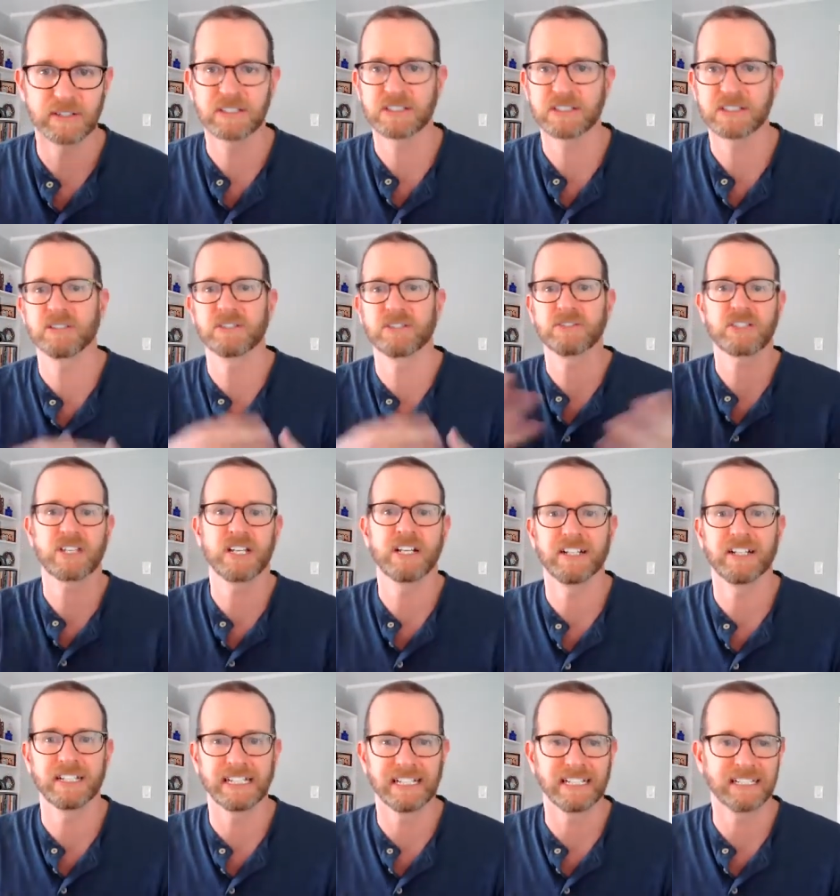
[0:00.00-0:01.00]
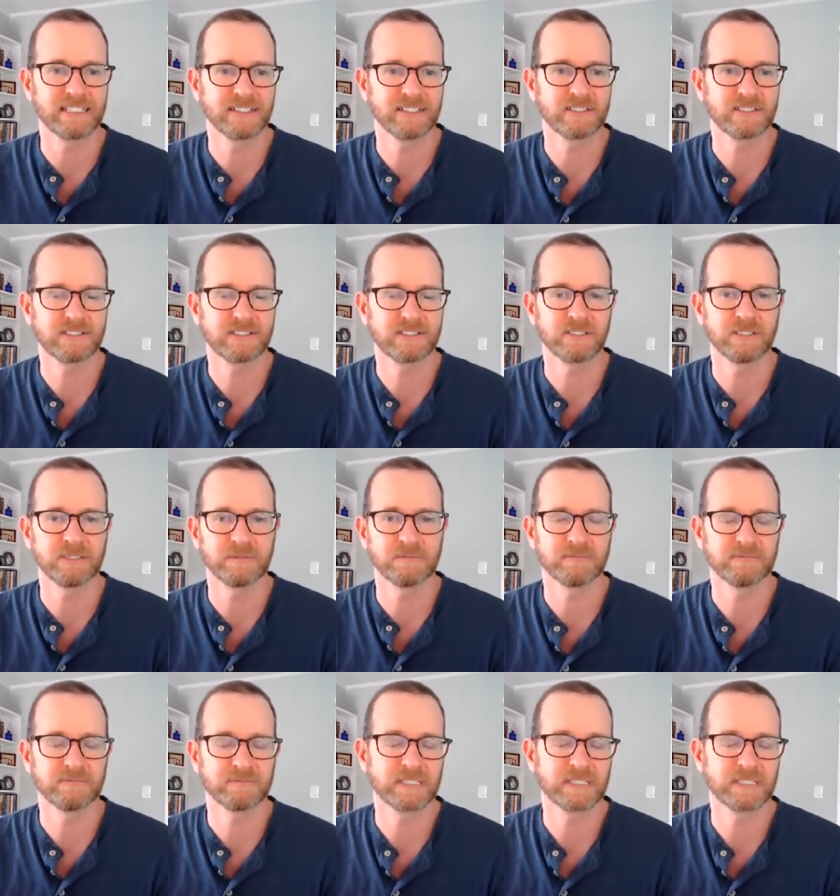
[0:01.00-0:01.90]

You're still sharing it. You're still